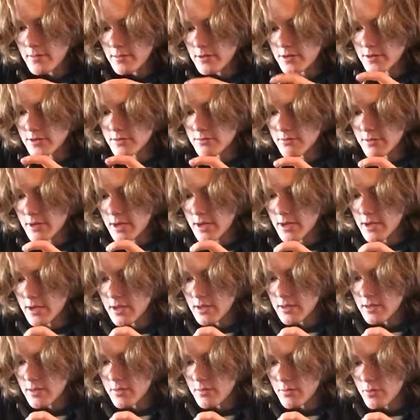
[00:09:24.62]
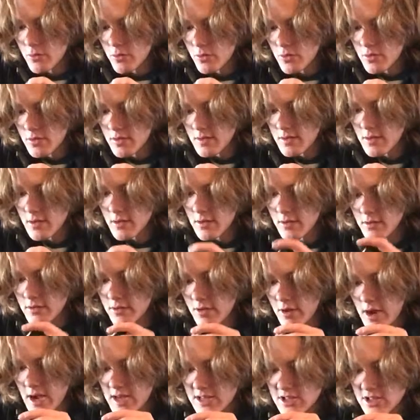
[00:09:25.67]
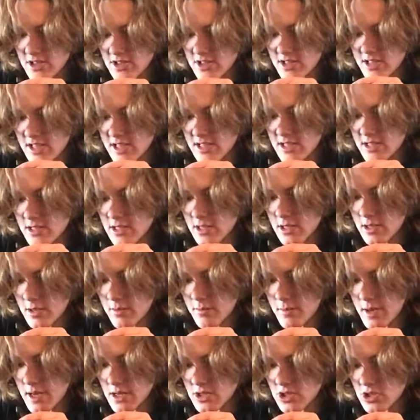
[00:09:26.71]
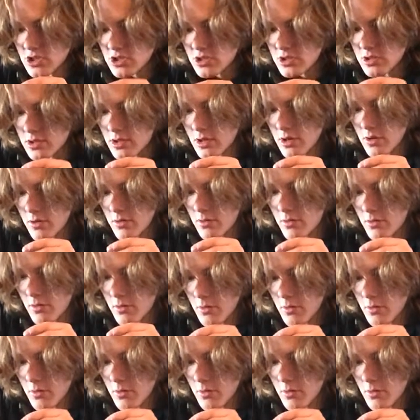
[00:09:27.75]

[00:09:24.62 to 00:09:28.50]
Yes, we gotta get them good. There are actually 6 matches in there.